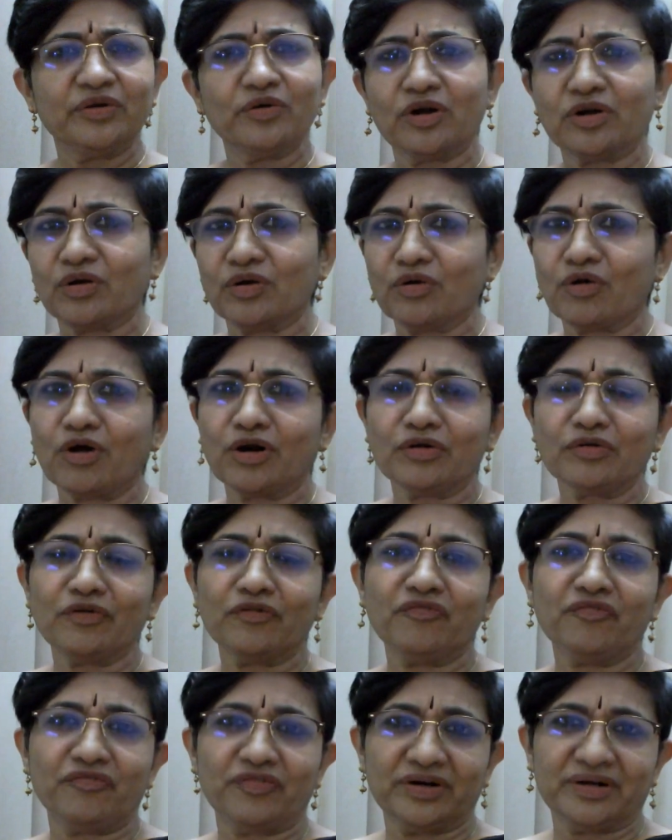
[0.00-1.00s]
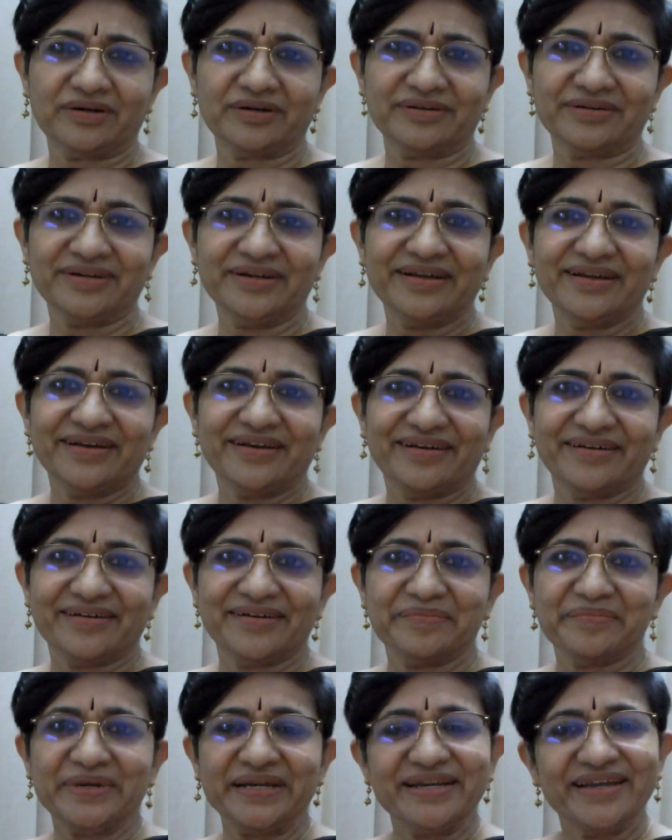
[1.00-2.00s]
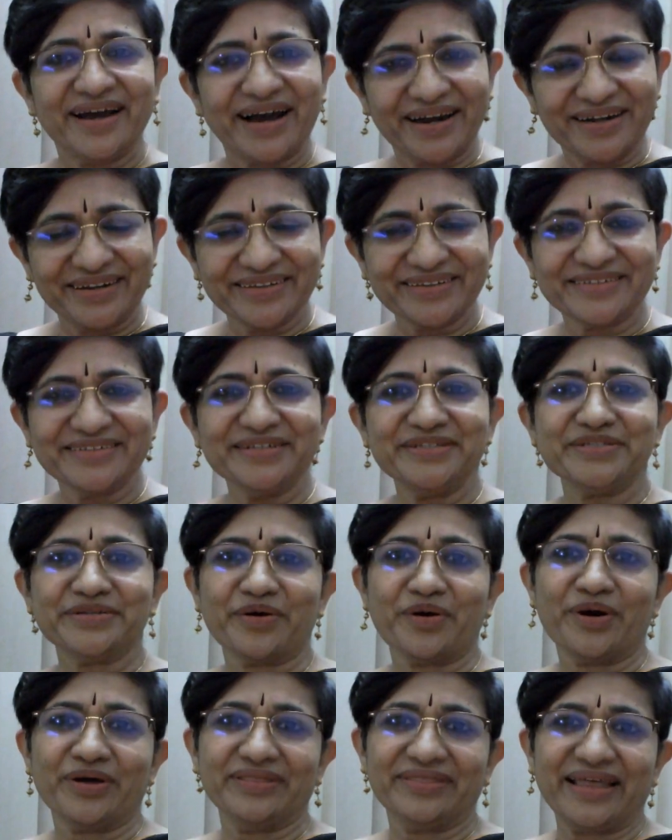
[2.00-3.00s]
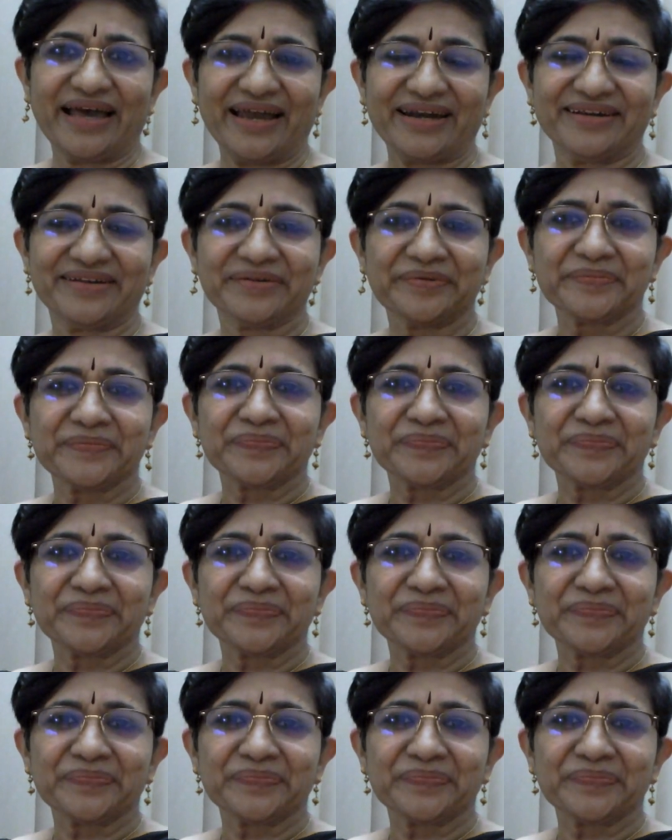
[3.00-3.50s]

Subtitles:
got a lot of media articles on that.